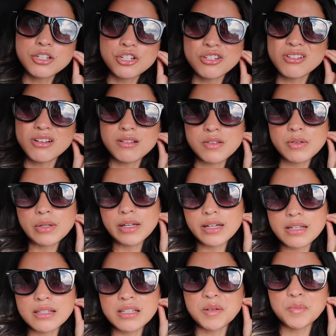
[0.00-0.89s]
She's also like
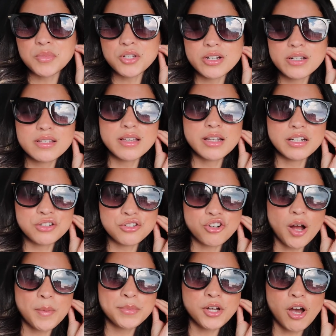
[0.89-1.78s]
a seamstress. And I
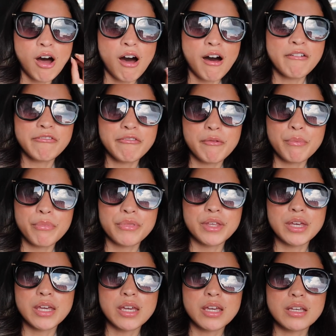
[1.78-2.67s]
dropped off
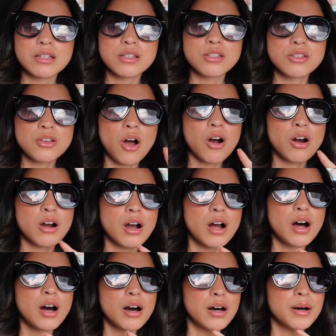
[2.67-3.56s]
the
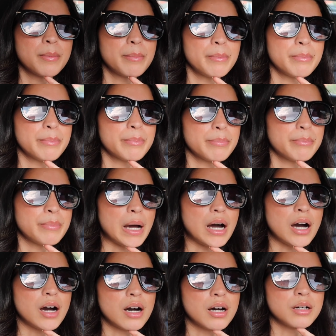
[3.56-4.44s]
Zara
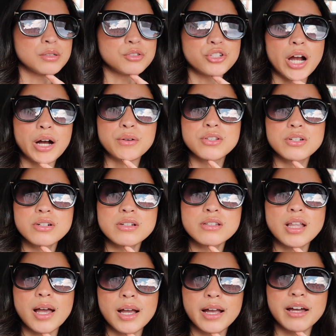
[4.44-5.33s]
uh,
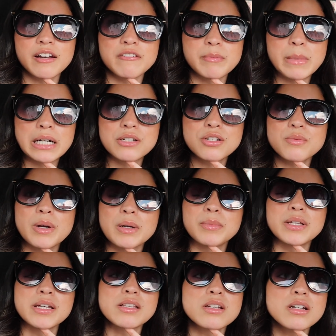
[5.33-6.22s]
trousers that kind of match my
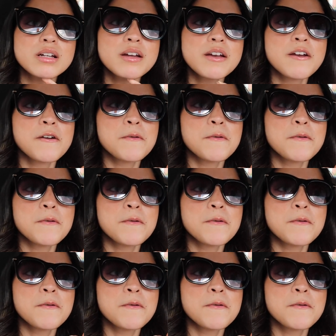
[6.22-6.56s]
blazer